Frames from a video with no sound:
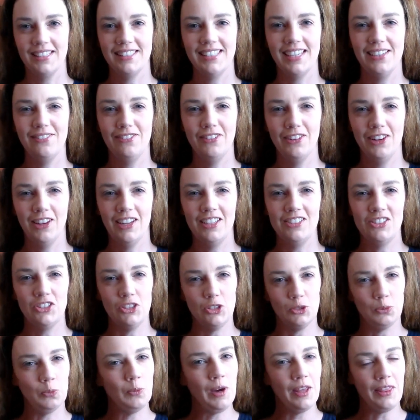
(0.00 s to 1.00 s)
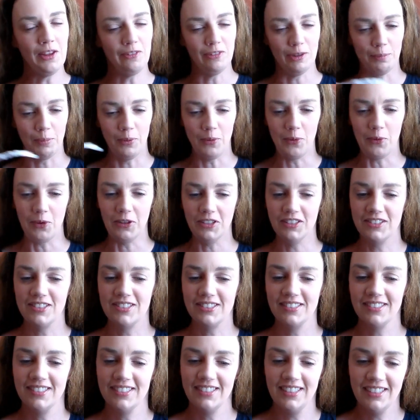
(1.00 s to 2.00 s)
David Lynch's weather
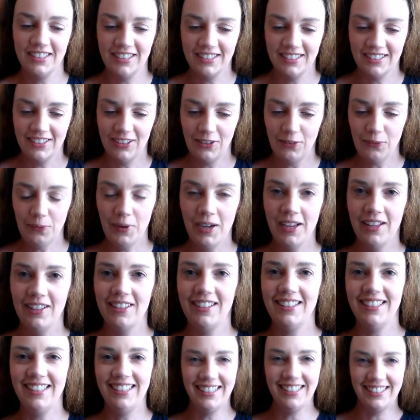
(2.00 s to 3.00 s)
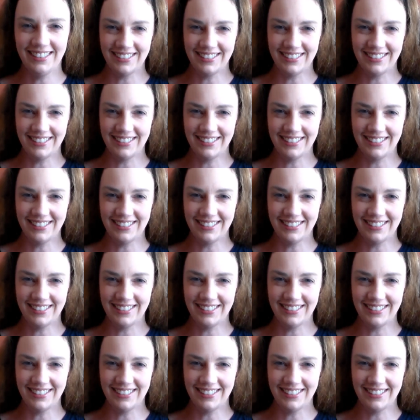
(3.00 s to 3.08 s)
reports. Well,